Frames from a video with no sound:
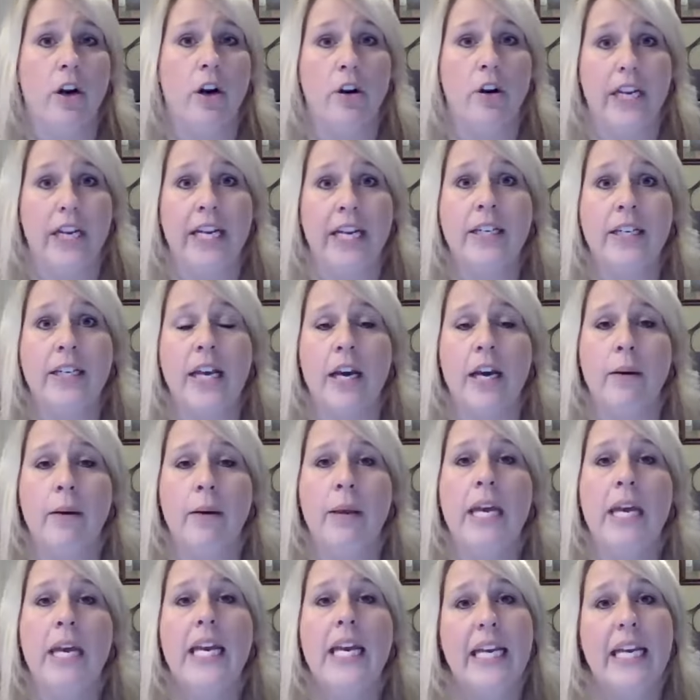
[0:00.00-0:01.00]
to earn income
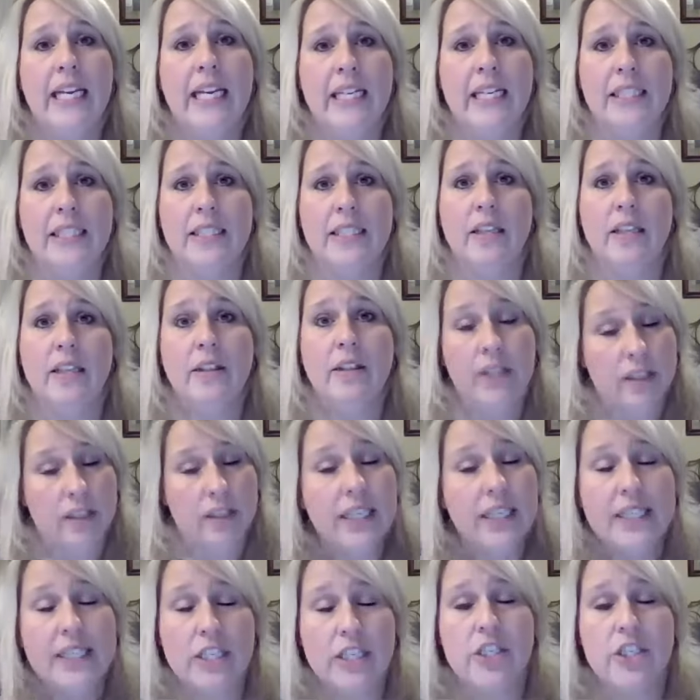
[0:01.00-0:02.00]
is there
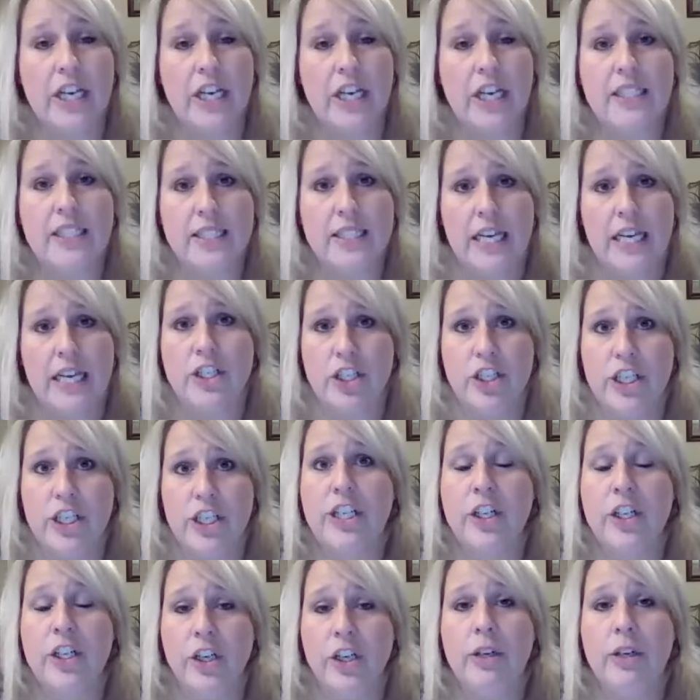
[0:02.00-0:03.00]
is a chance that
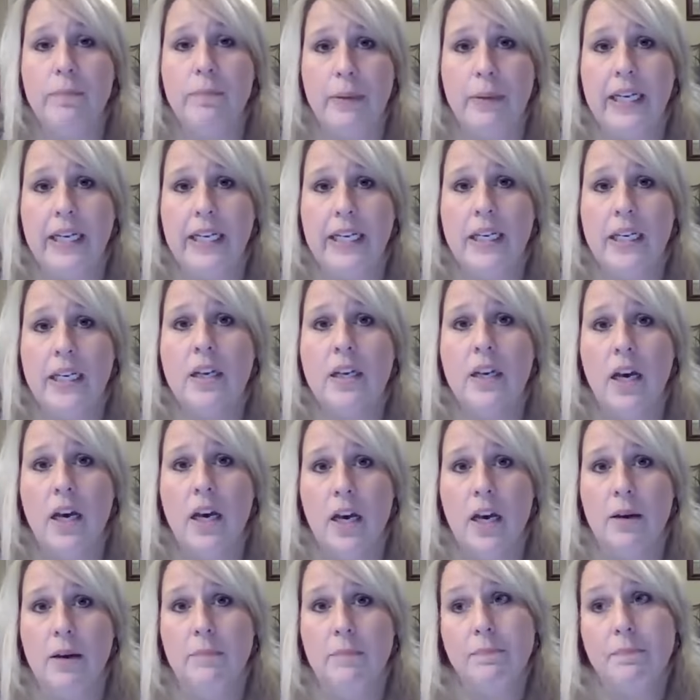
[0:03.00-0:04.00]
she could be
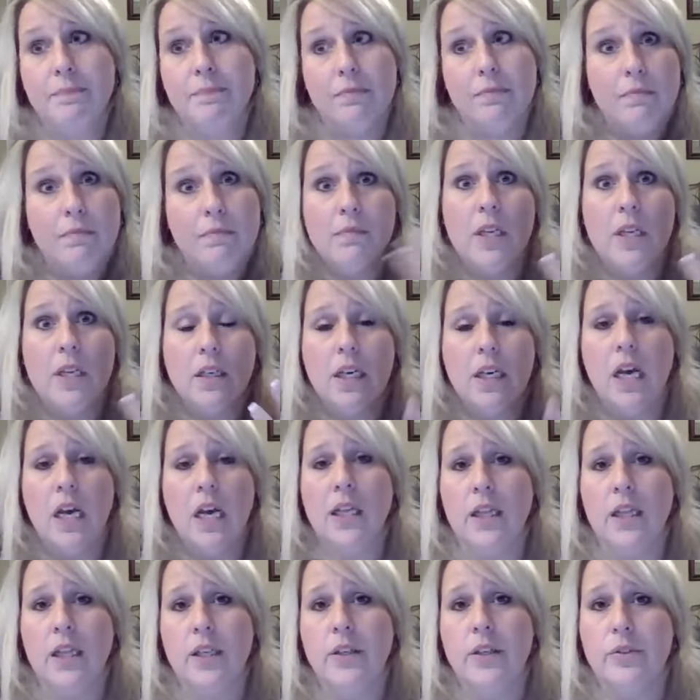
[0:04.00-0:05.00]

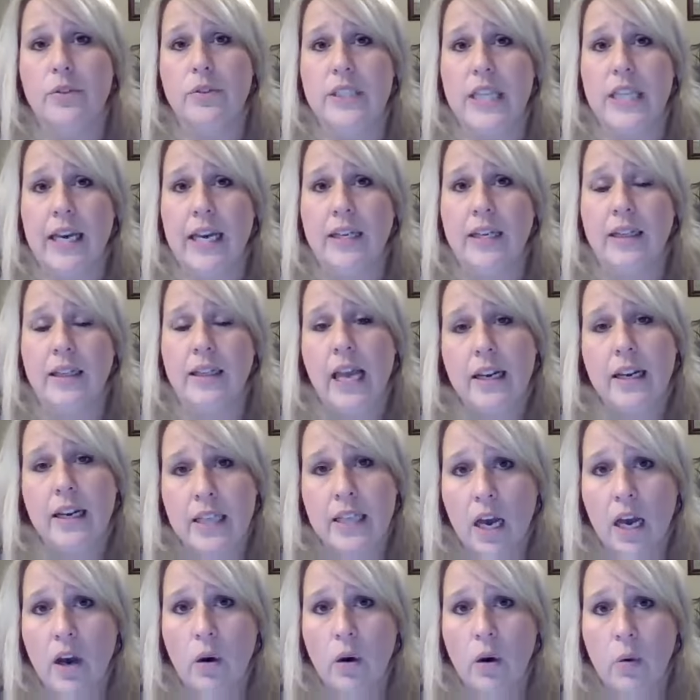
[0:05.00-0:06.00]
cut loose and let
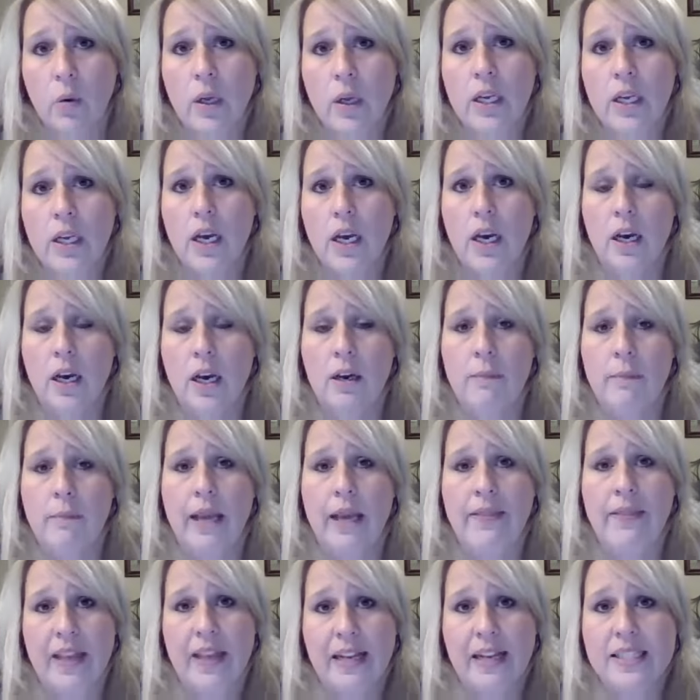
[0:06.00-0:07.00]
go.
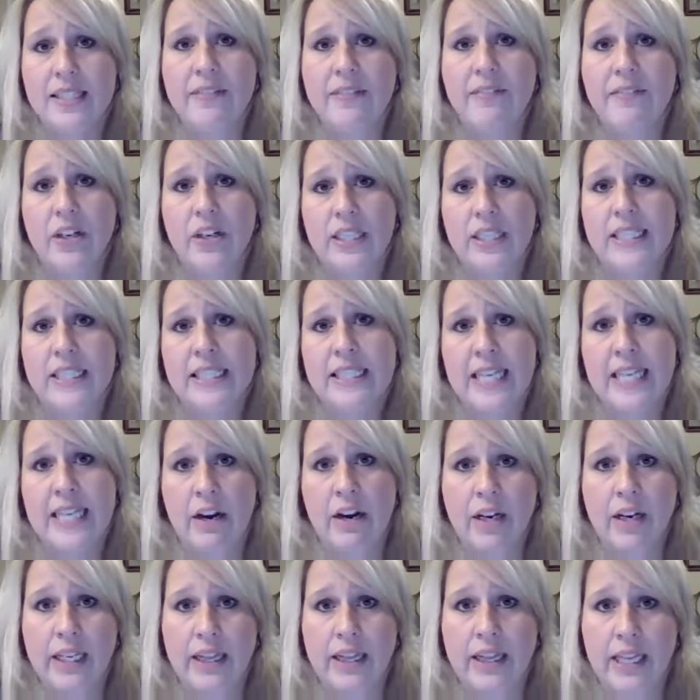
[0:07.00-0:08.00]
And that's a very
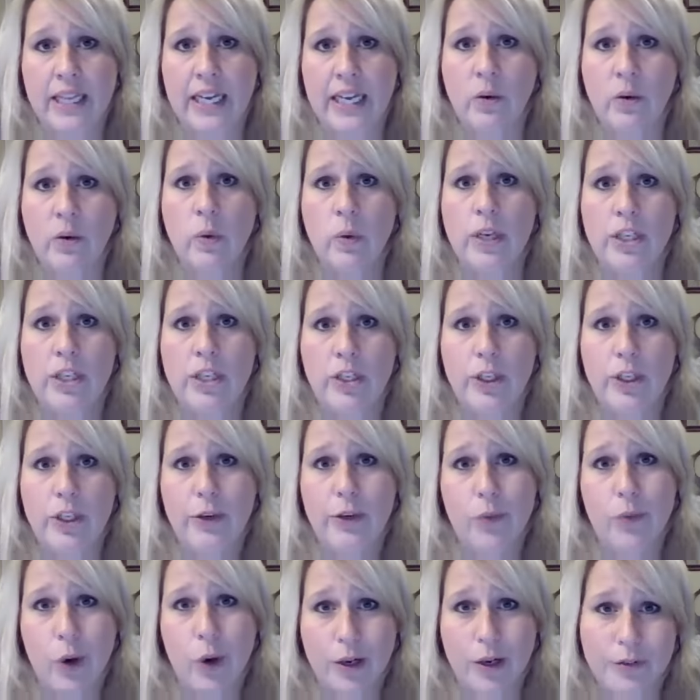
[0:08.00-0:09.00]
scary thing when
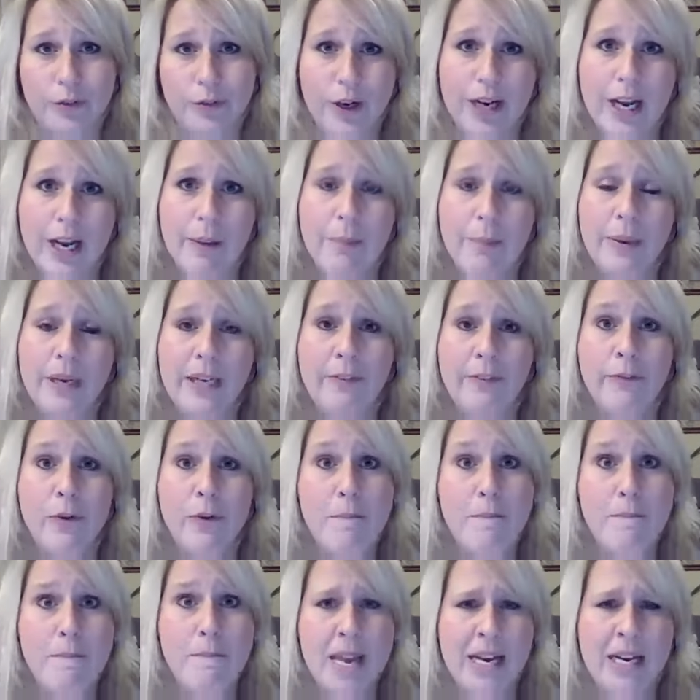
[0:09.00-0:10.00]
you've worked for a company for
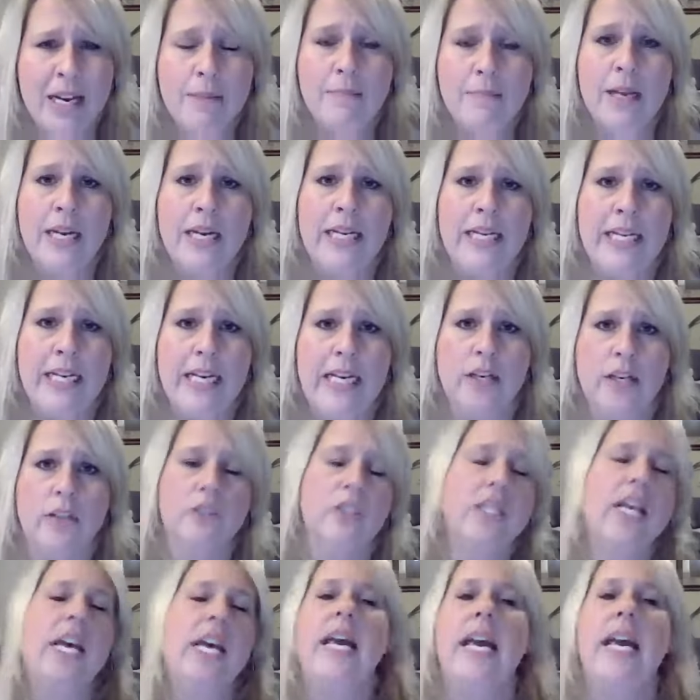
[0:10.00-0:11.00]
many, many
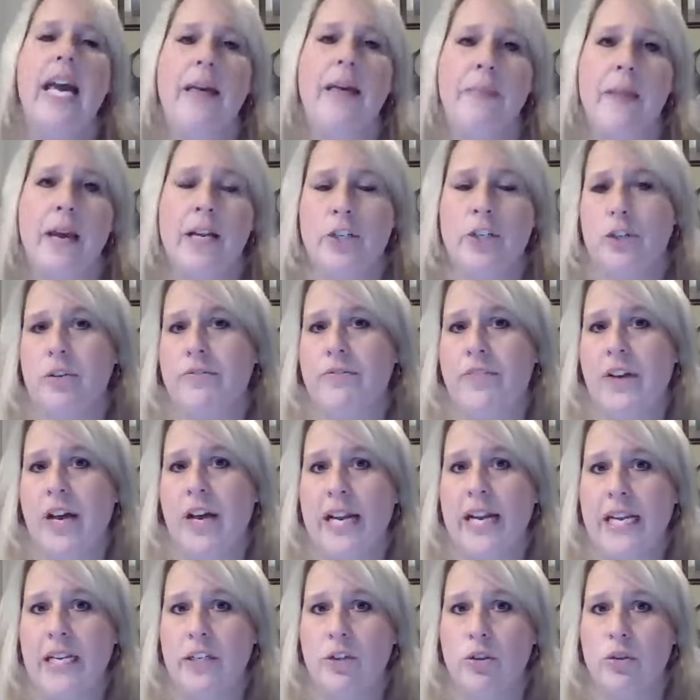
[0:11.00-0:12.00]
years and that's your
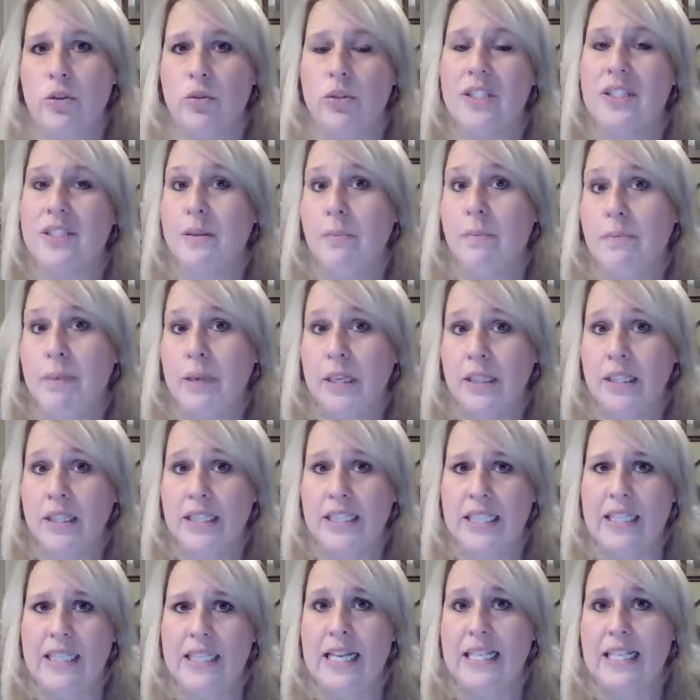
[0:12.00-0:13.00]
financial
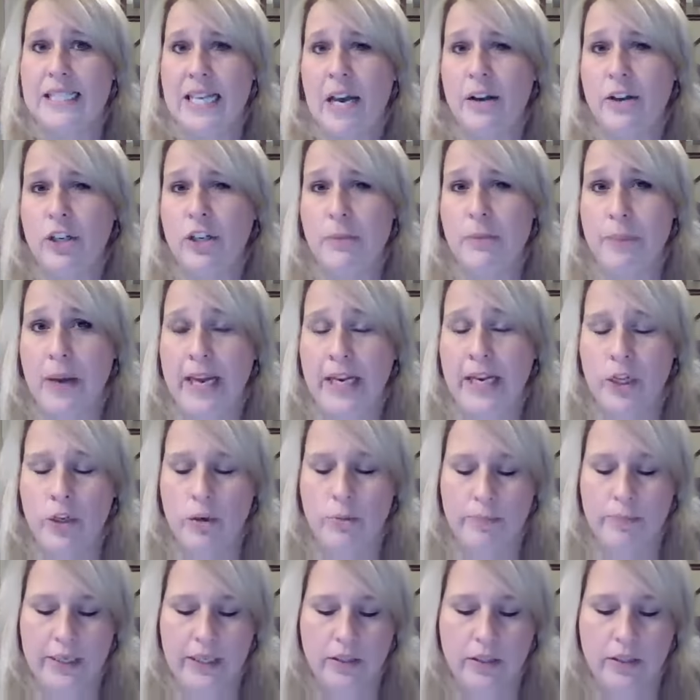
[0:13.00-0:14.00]
stability. That's how you pay
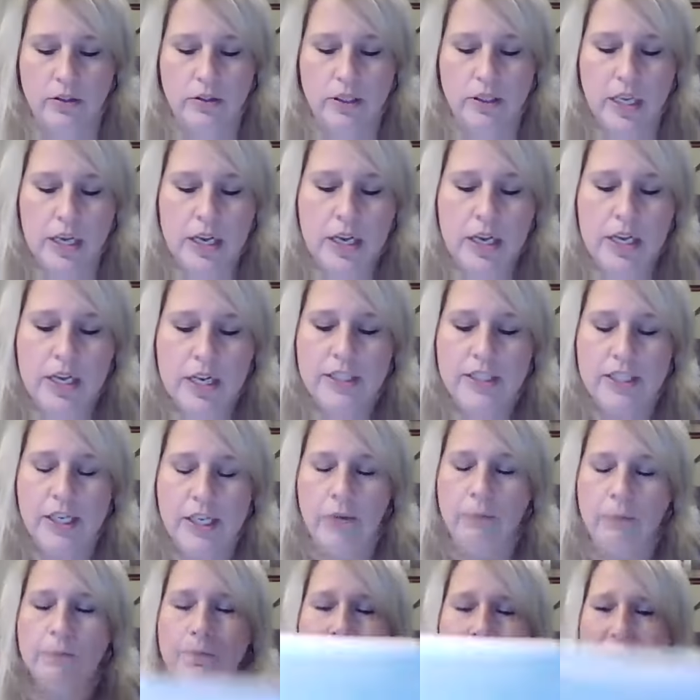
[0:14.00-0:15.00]
your bills.
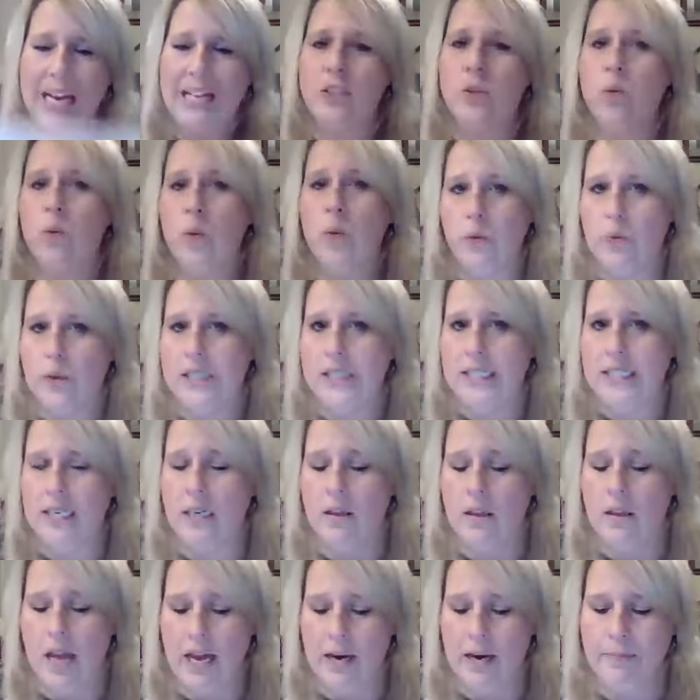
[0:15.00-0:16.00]
So that's one reason
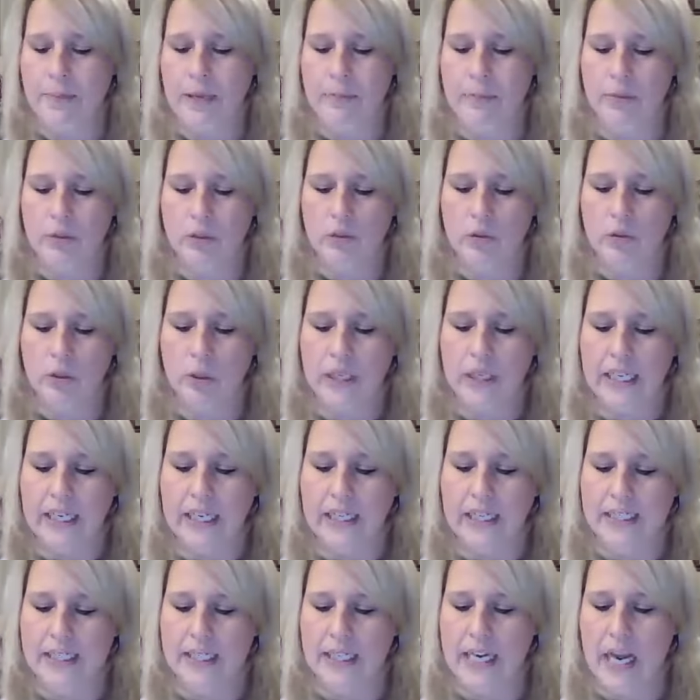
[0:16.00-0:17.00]
a lot of people are looking
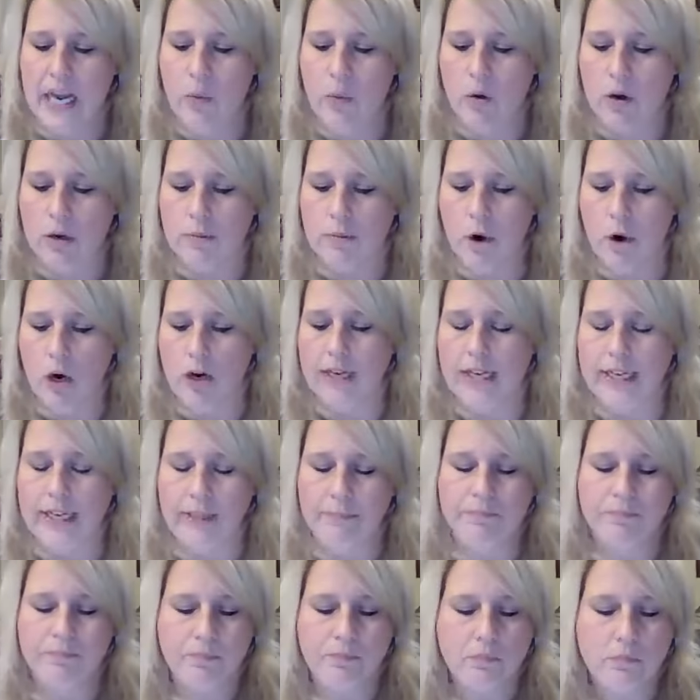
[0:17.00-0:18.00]
into network marketing.